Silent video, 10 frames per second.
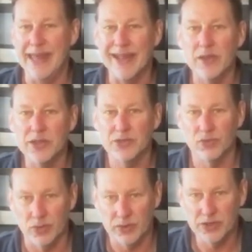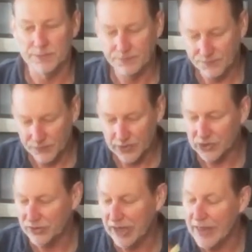English roots. So
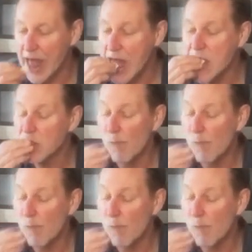let's try that.